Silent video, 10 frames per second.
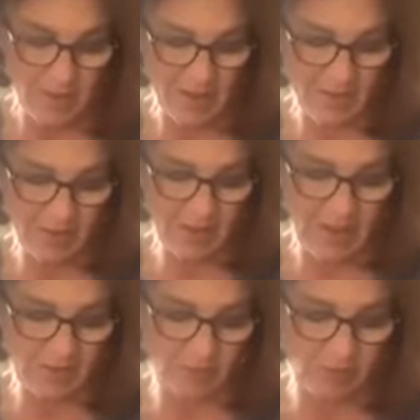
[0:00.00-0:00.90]
I really
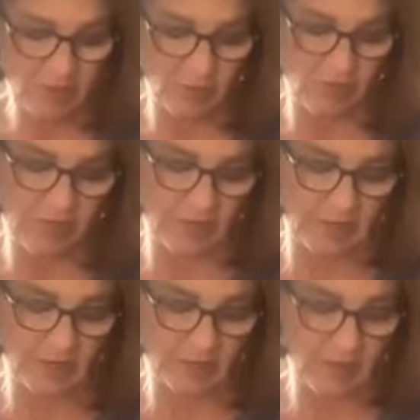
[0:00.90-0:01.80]
like to do just the
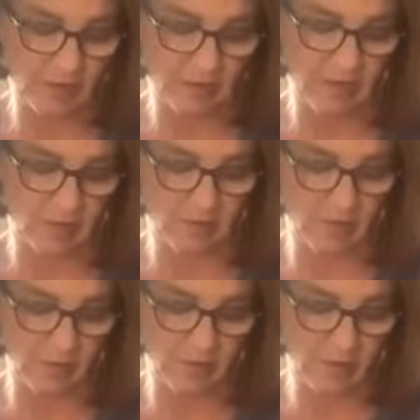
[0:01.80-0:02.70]
6 because
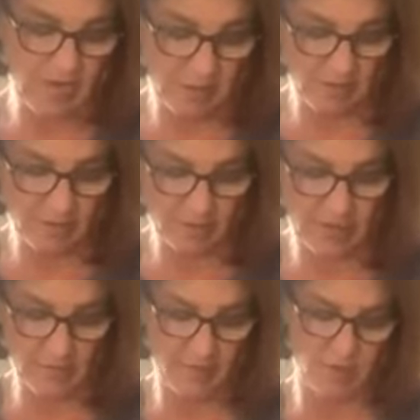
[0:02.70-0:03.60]
typically
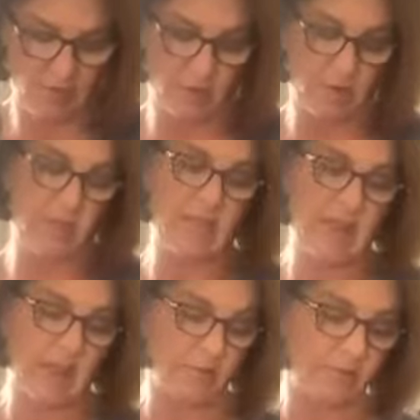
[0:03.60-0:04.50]
I'm the only one in the
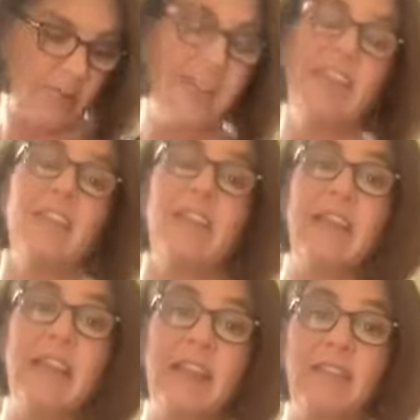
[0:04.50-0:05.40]
house
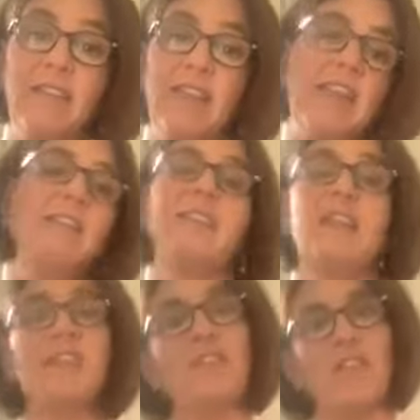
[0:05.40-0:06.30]
that eats these.
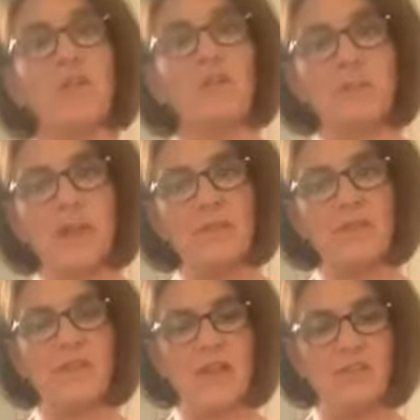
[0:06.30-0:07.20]
And so sometimes
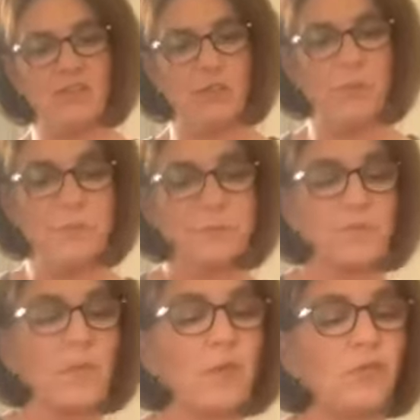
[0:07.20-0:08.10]
if I do
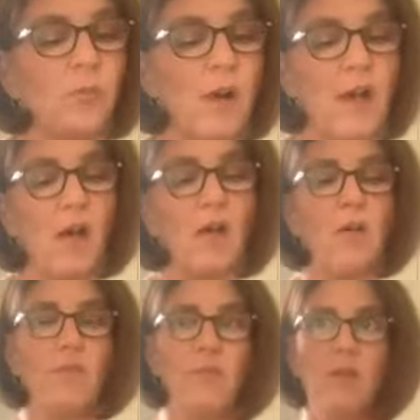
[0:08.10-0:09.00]

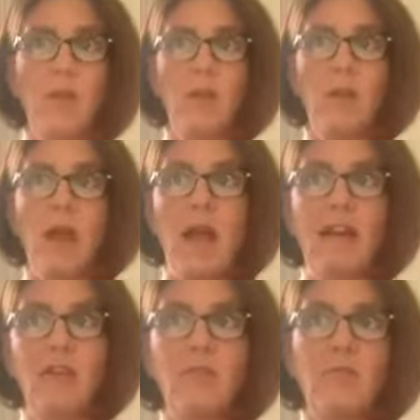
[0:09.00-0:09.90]
12, I
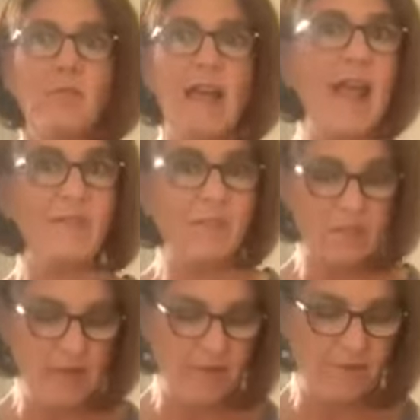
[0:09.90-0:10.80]
don't have
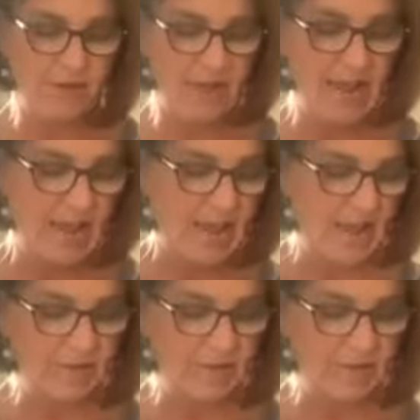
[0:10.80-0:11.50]
them every day.